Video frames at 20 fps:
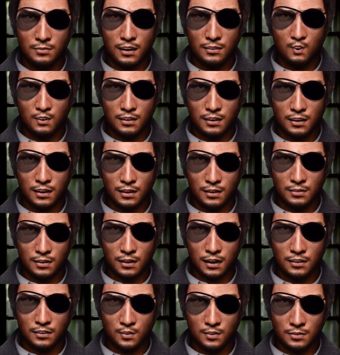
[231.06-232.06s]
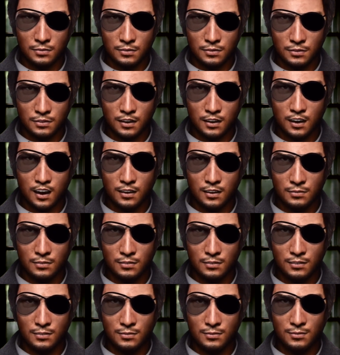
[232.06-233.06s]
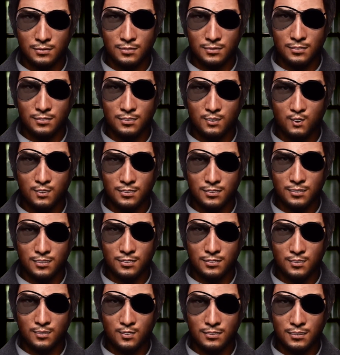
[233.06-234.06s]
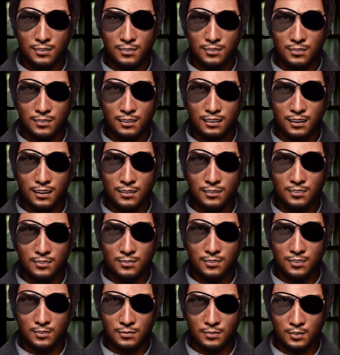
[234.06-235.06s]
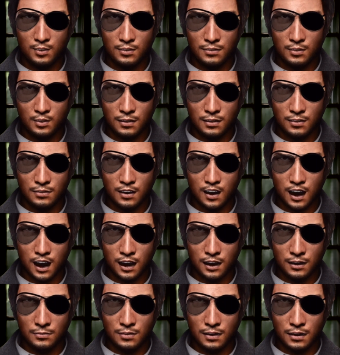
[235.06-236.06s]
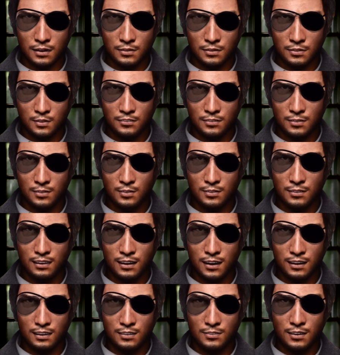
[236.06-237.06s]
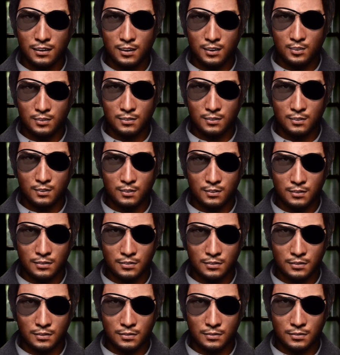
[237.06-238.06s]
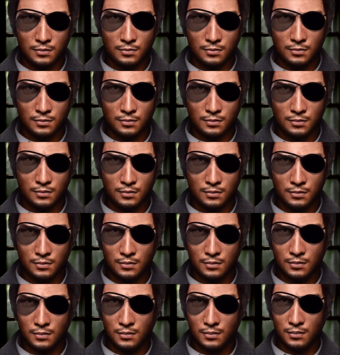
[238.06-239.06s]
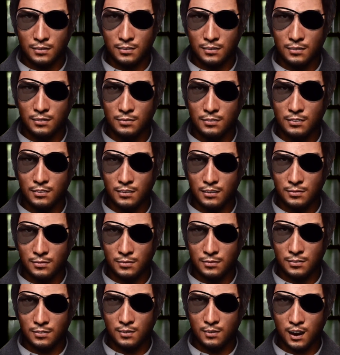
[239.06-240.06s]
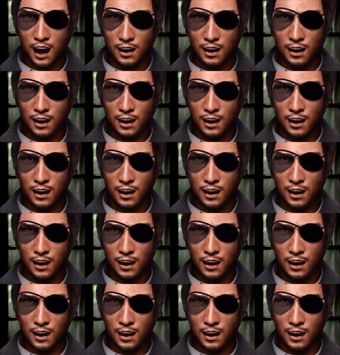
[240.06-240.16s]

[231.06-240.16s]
wouldn't play a game I didn't have fun at. So it's kind of hard to get specific, but if it's just hour count, I would have to say Space Engineers, because man, I put a